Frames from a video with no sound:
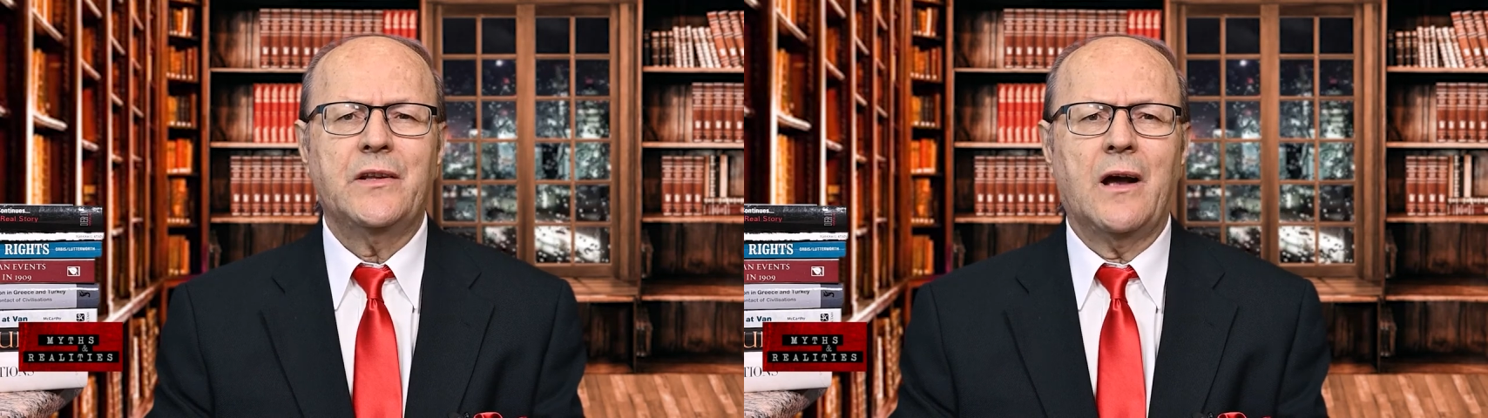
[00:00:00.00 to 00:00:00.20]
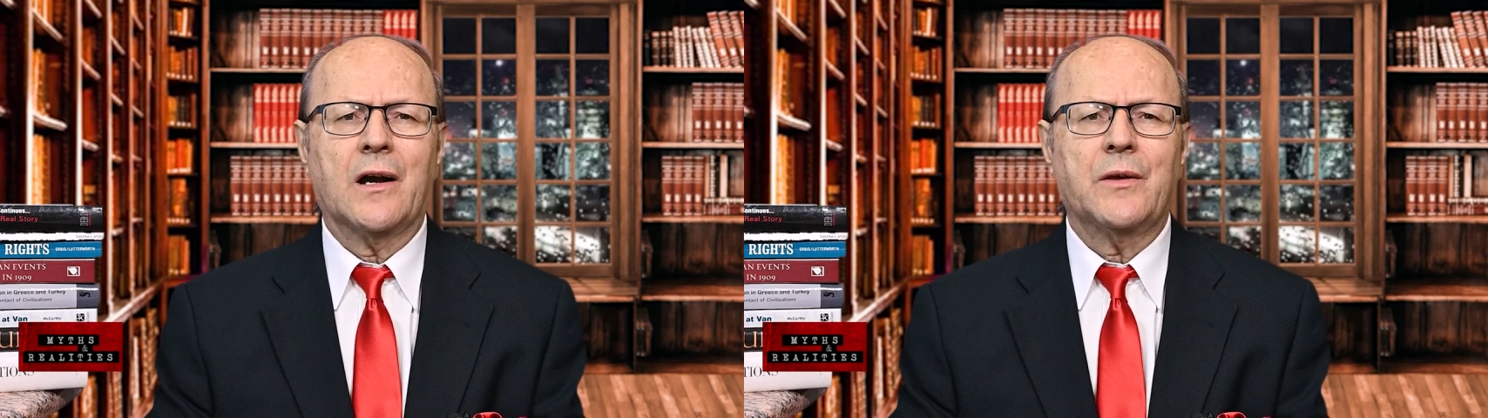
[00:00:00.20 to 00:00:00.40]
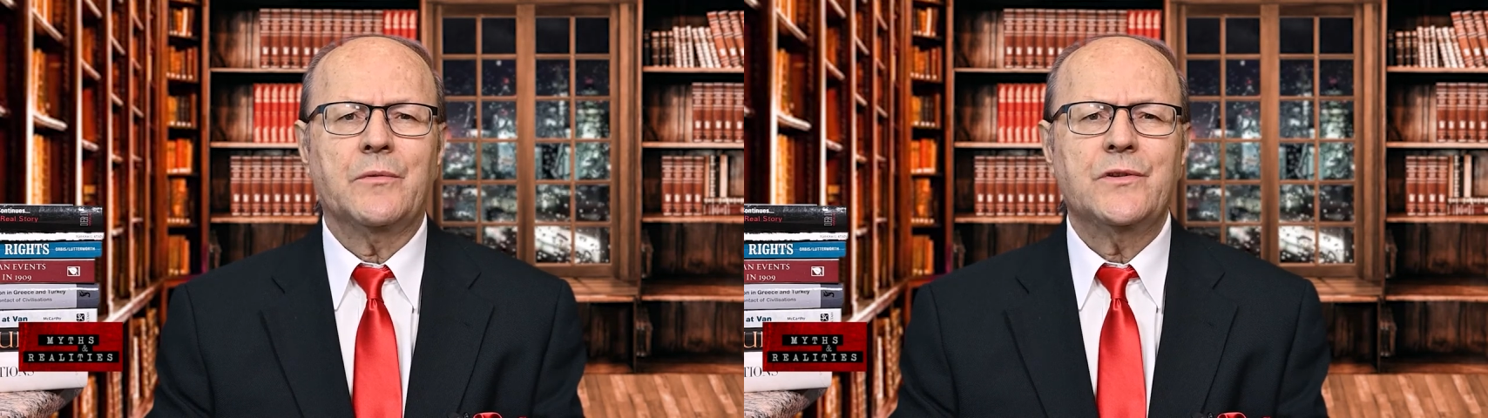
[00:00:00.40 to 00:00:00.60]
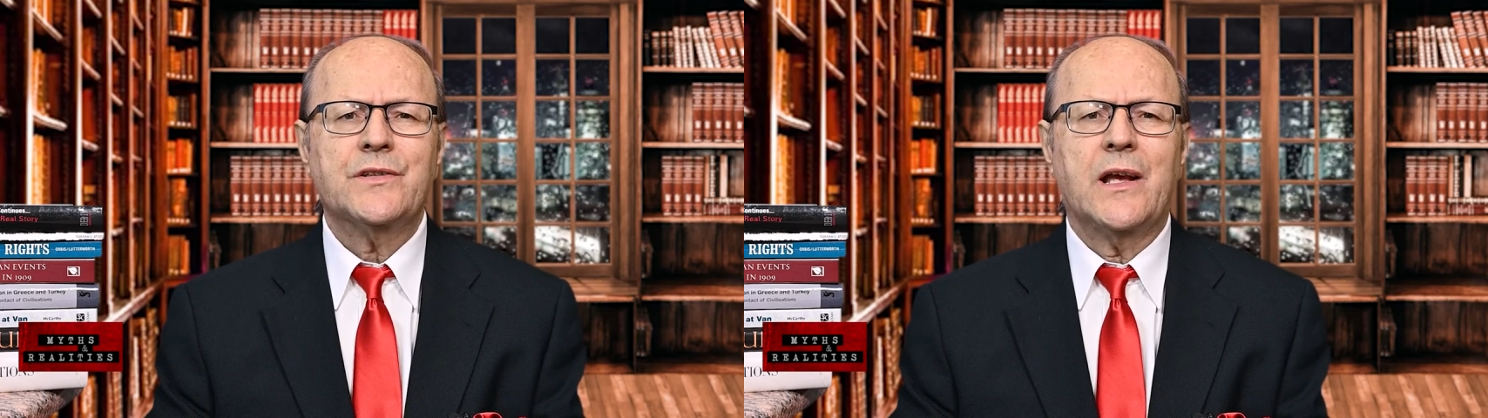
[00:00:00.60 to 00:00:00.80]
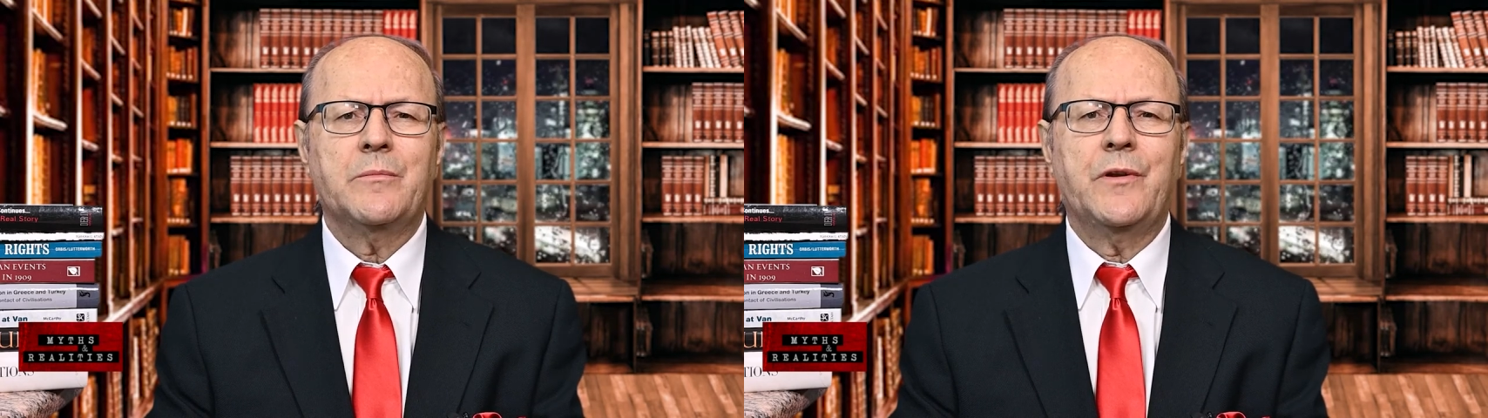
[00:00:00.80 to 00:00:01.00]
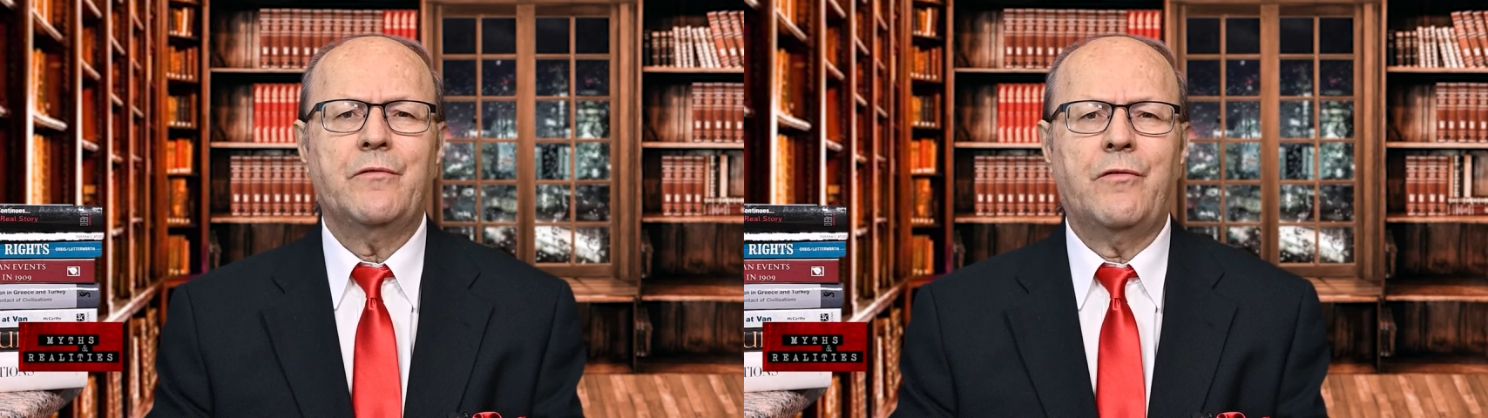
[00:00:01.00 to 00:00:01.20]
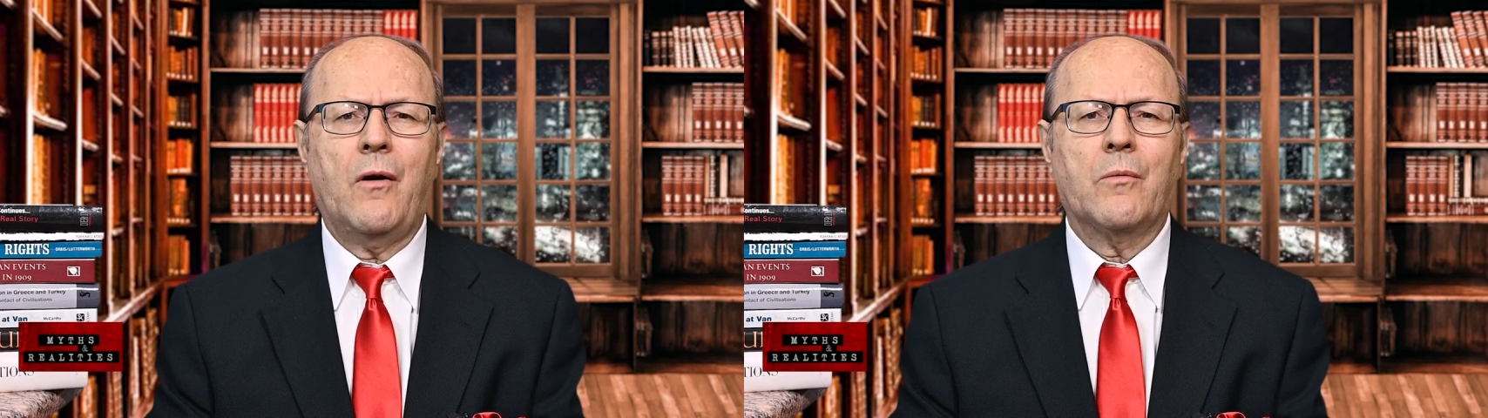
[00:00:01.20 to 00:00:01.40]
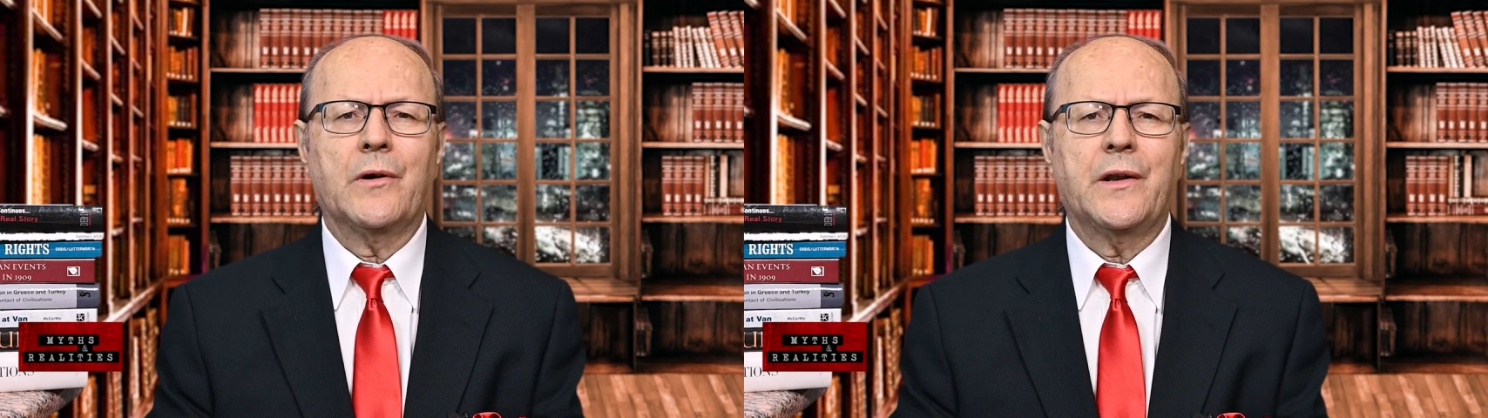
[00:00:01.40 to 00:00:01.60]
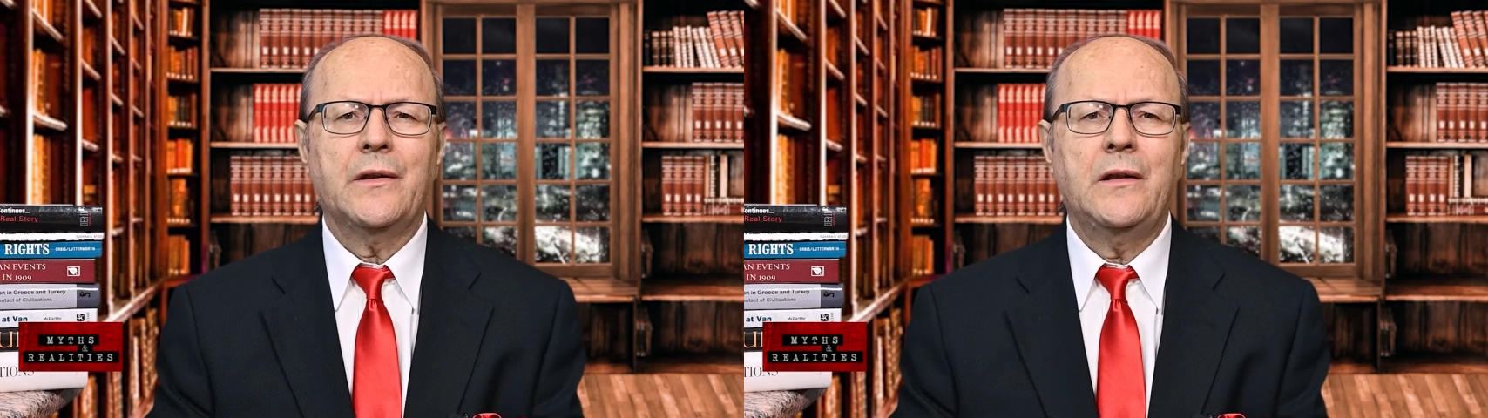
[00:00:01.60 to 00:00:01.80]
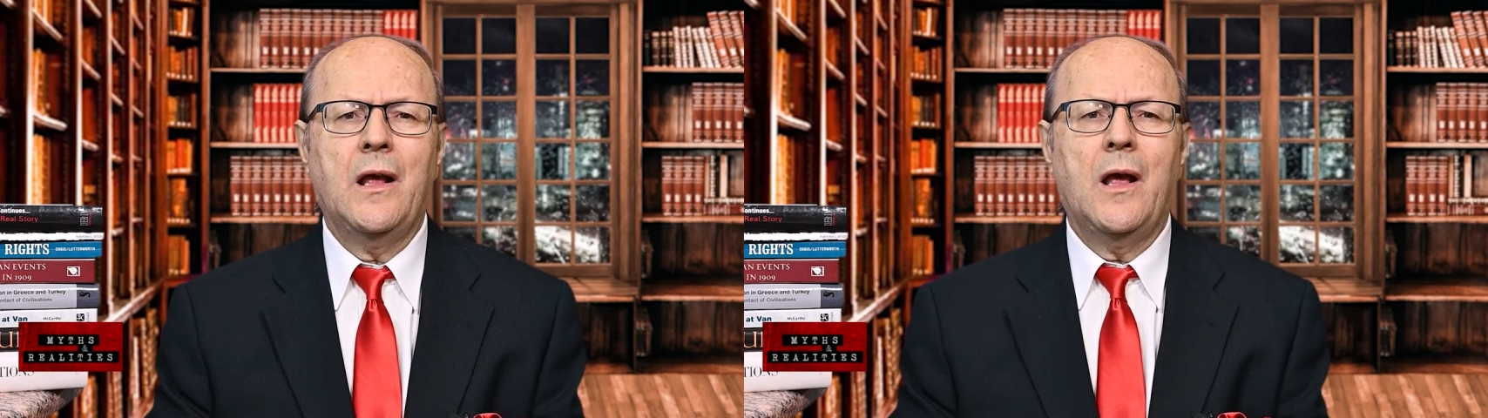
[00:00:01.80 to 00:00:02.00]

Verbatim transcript: documents had been forwarded